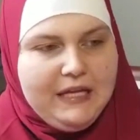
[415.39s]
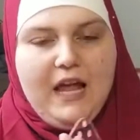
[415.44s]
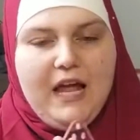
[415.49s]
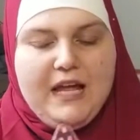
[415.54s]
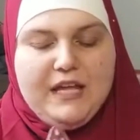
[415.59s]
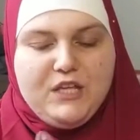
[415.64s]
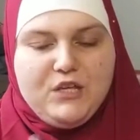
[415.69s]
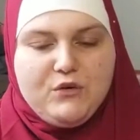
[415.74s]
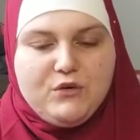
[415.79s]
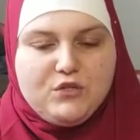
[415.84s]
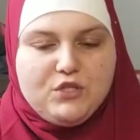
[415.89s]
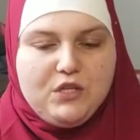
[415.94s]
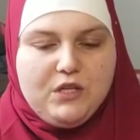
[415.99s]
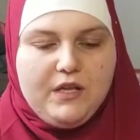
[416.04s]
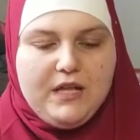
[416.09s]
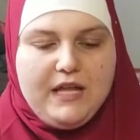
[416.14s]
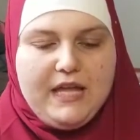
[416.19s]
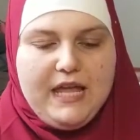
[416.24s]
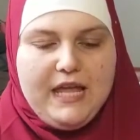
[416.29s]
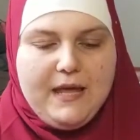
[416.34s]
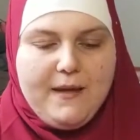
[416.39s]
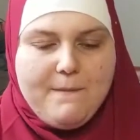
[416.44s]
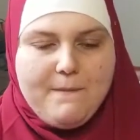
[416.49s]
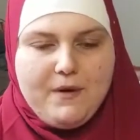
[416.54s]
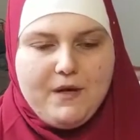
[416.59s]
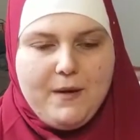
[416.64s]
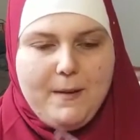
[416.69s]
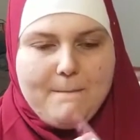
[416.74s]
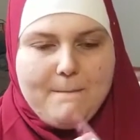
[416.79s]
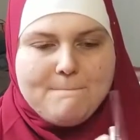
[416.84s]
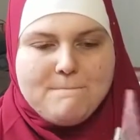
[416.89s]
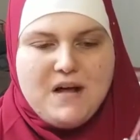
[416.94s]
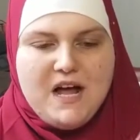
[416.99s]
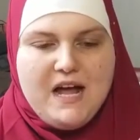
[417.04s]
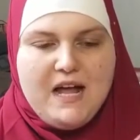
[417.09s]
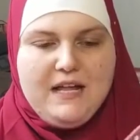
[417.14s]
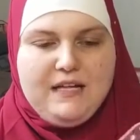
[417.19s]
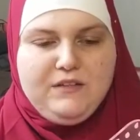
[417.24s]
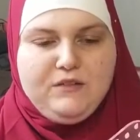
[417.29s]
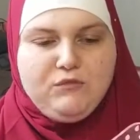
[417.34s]
I usually keep
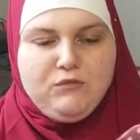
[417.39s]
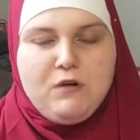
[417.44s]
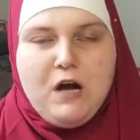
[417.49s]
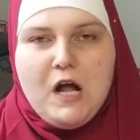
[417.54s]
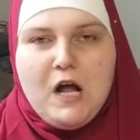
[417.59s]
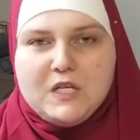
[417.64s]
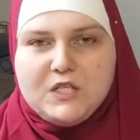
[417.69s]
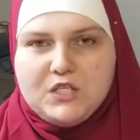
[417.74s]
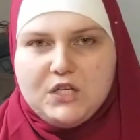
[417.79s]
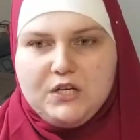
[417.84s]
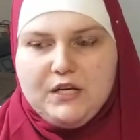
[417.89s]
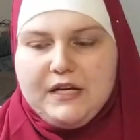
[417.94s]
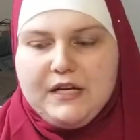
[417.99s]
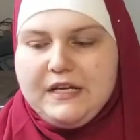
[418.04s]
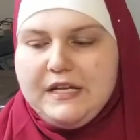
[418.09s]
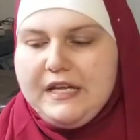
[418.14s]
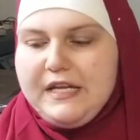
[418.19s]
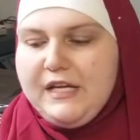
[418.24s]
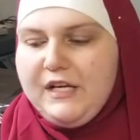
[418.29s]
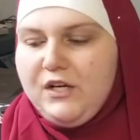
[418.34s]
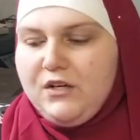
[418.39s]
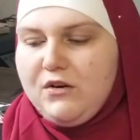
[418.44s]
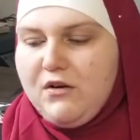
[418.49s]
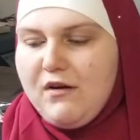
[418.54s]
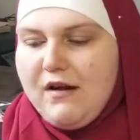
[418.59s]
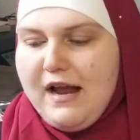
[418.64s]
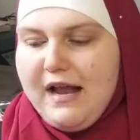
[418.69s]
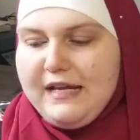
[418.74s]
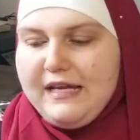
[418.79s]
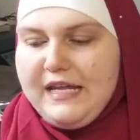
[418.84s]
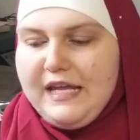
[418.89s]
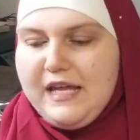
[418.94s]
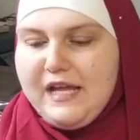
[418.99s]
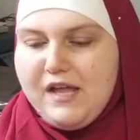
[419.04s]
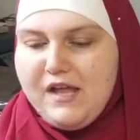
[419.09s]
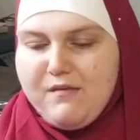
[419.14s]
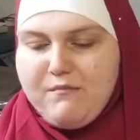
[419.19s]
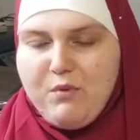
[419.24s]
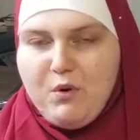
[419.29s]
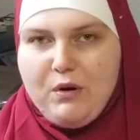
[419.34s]
my roster in here, or any
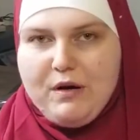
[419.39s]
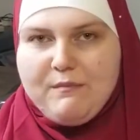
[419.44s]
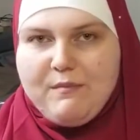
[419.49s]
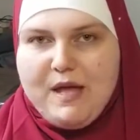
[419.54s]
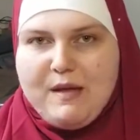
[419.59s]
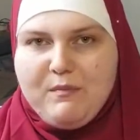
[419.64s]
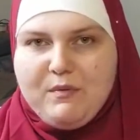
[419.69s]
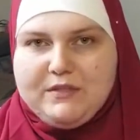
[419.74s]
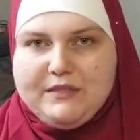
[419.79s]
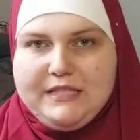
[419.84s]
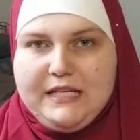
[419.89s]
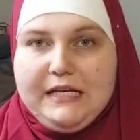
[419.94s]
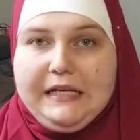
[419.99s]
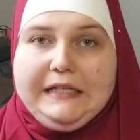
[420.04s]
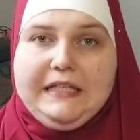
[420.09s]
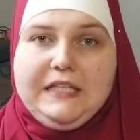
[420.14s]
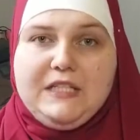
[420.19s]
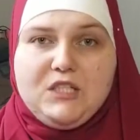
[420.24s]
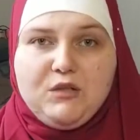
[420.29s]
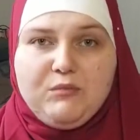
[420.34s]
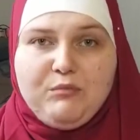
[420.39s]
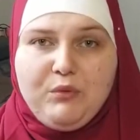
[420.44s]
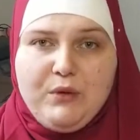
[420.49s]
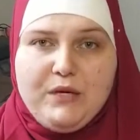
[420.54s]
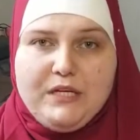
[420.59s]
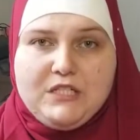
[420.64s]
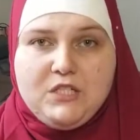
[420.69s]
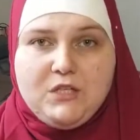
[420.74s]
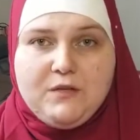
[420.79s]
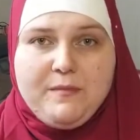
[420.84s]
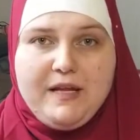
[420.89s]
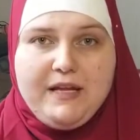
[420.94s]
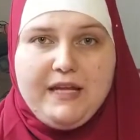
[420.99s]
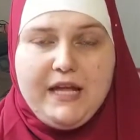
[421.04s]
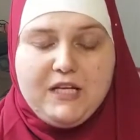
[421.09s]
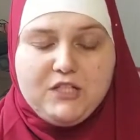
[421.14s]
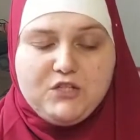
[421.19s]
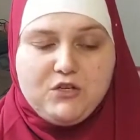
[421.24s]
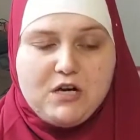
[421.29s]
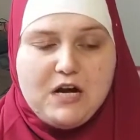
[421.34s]
important papers that I need to print or make
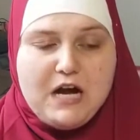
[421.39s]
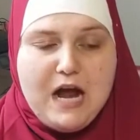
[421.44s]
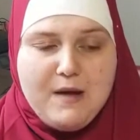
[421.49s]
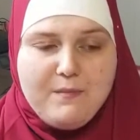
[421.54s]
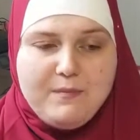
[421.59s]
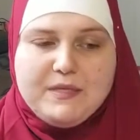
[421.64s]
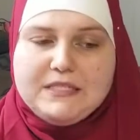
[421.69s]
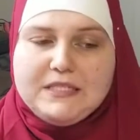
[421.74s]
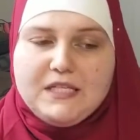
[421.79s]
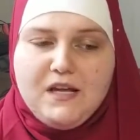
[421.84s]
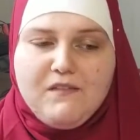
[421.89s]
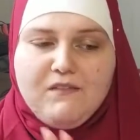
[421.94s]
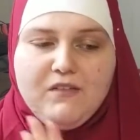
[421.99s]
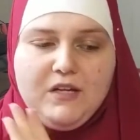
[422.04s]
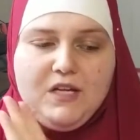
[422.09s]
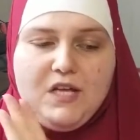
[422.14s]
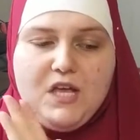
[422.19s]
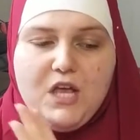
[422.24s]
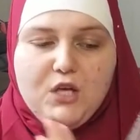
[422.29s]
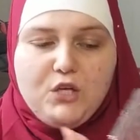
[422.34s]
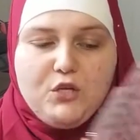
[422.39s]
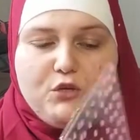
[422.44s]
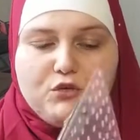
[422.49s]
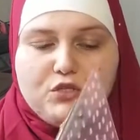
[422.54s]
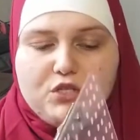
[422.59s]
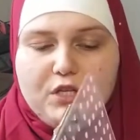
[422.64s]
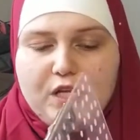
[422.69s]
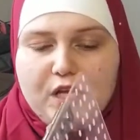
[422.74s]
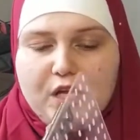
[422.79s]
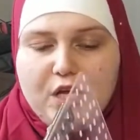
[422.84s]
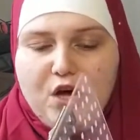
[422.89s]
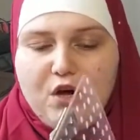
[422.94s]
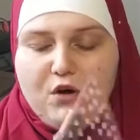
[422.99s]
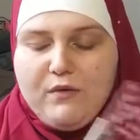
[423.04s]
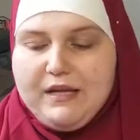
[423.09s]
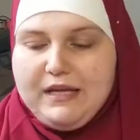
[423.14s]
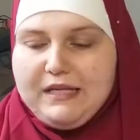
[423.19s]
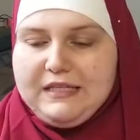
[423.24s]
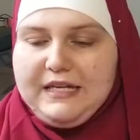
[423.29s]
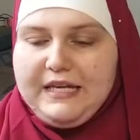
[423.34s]
extra copies of usually go
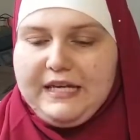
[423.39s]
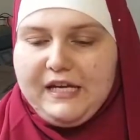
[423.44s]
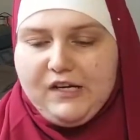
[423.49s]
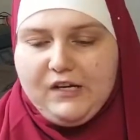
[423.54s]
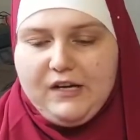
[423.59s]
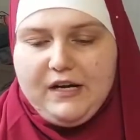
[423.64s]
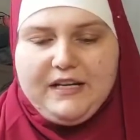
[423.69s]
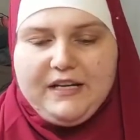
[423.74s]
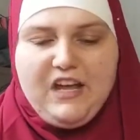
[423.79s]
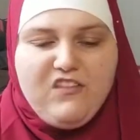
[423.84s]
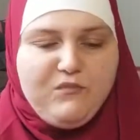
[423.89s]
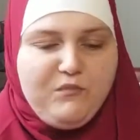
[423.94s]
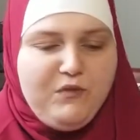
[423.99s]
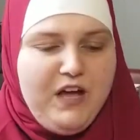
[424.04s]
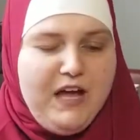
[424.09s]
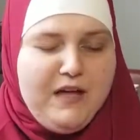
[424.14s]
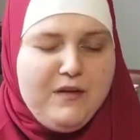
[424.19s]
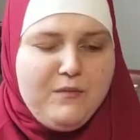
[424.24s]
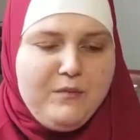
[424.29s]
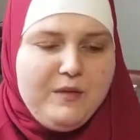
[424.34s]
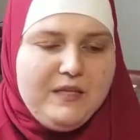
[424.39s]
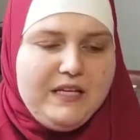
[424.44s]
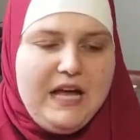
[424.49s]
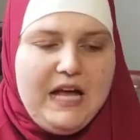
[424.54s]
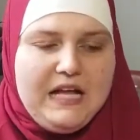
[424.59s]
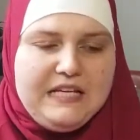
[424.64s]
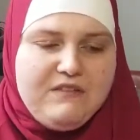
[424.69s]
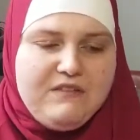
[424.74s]
in here, and I've been kind